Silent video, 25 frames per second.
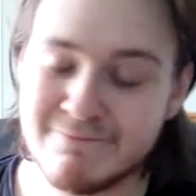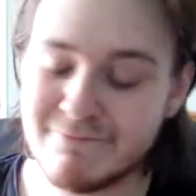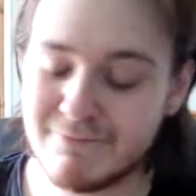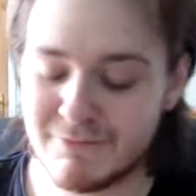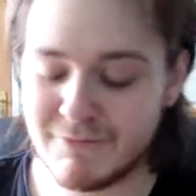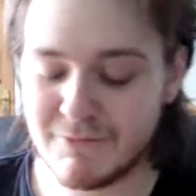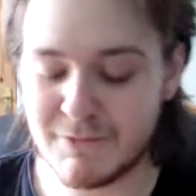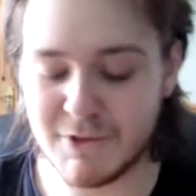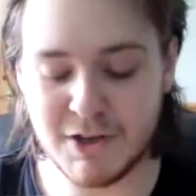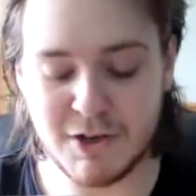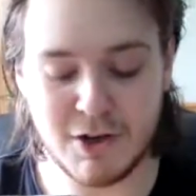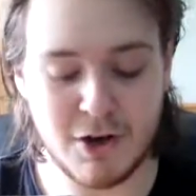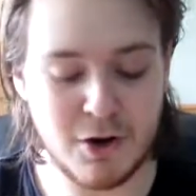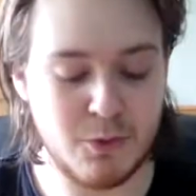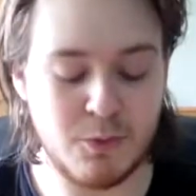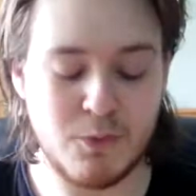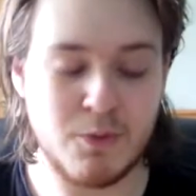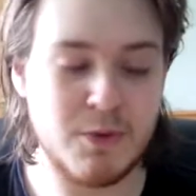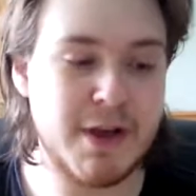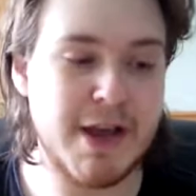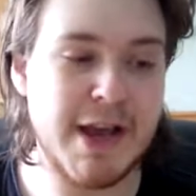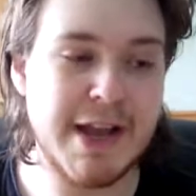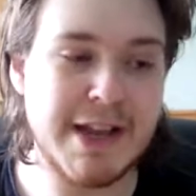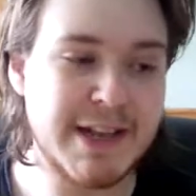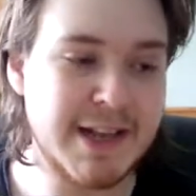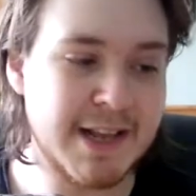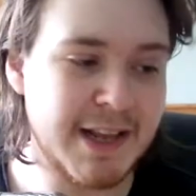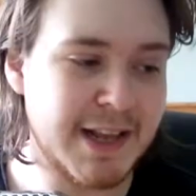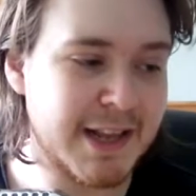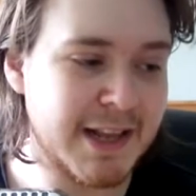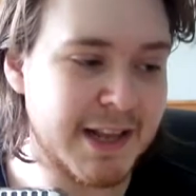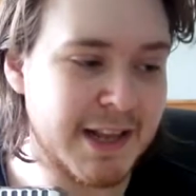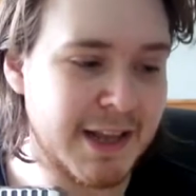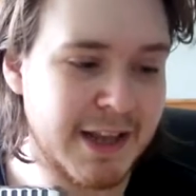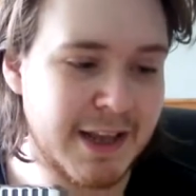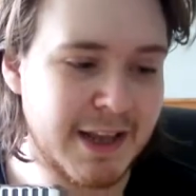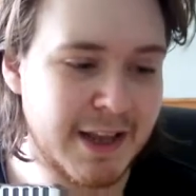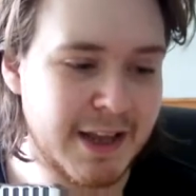You know,
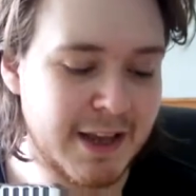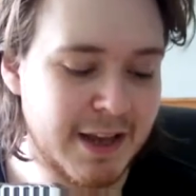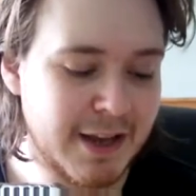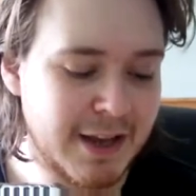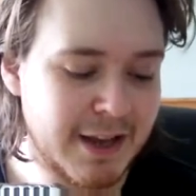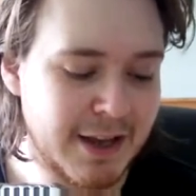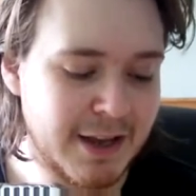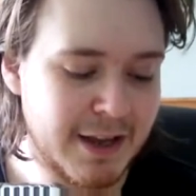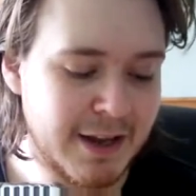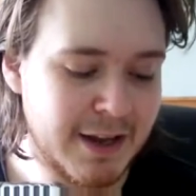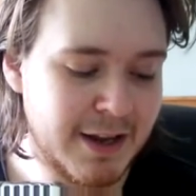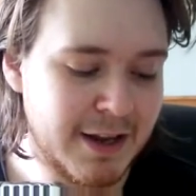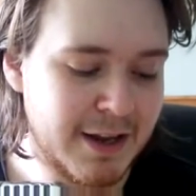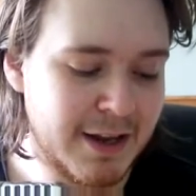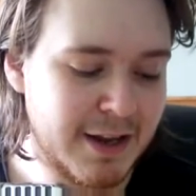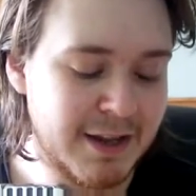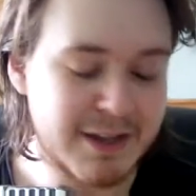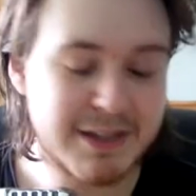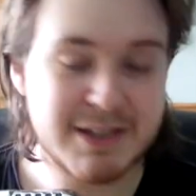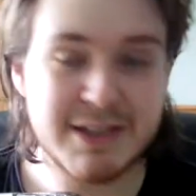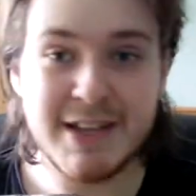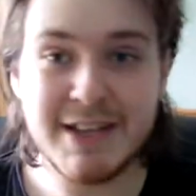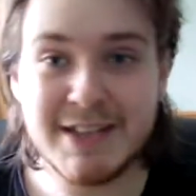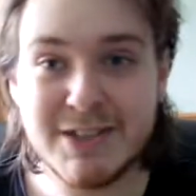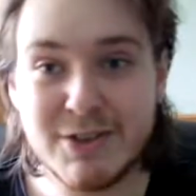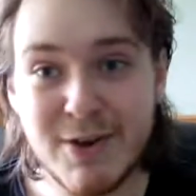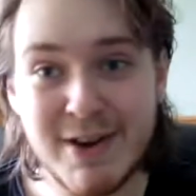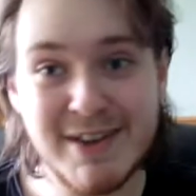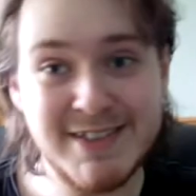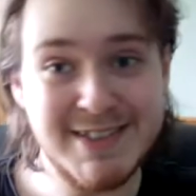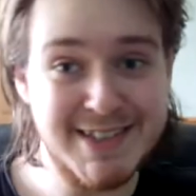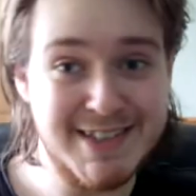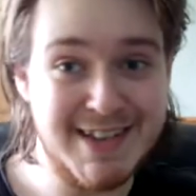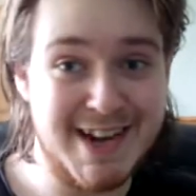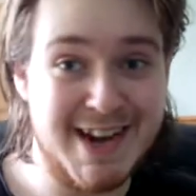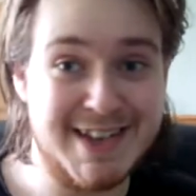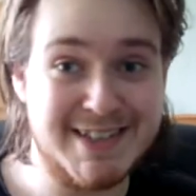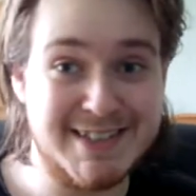it's Crazy
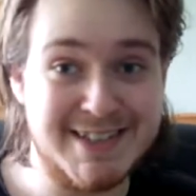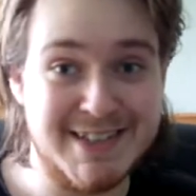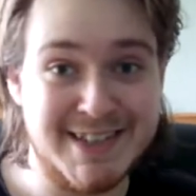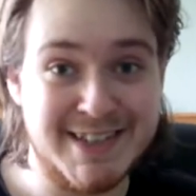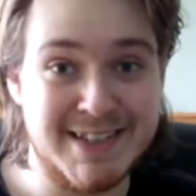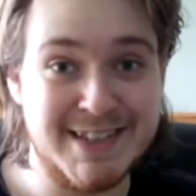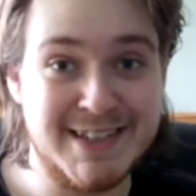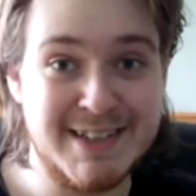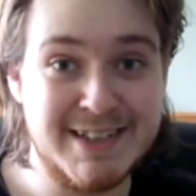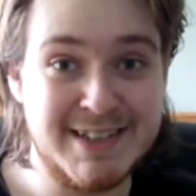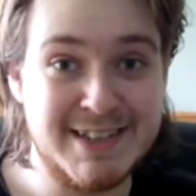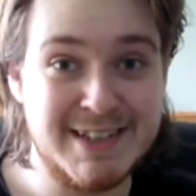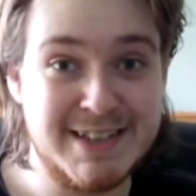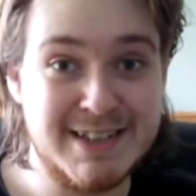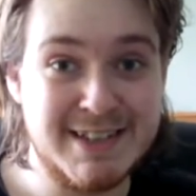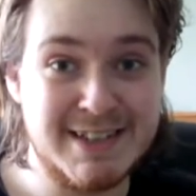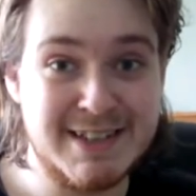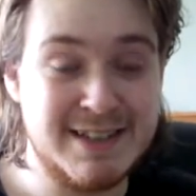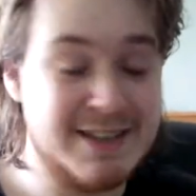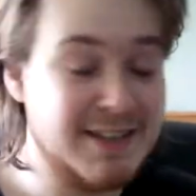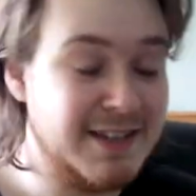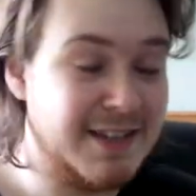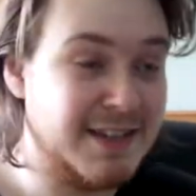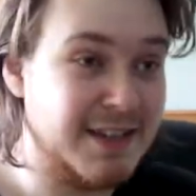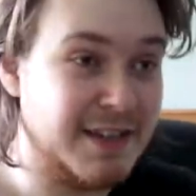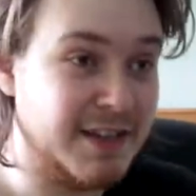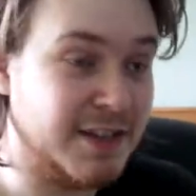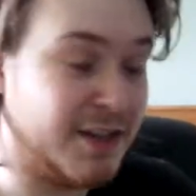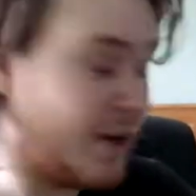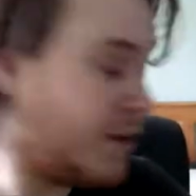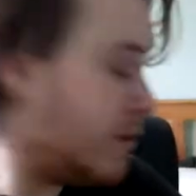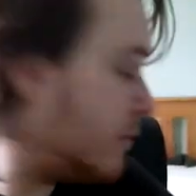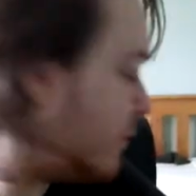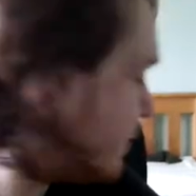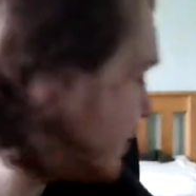Taxi. You know?